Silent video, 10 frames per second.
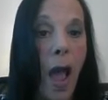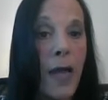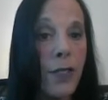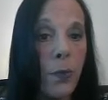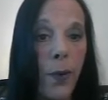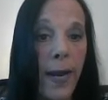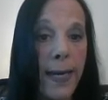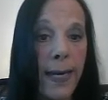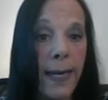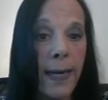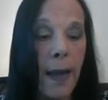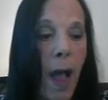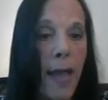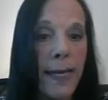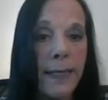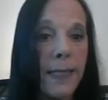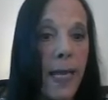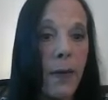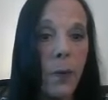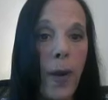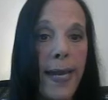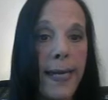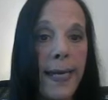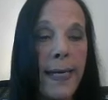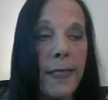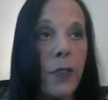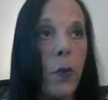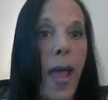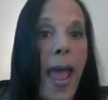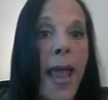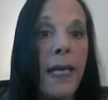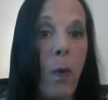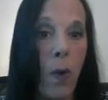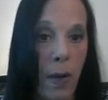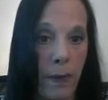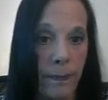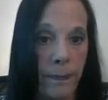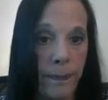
I do Reiki. I can send Reiki to anyone.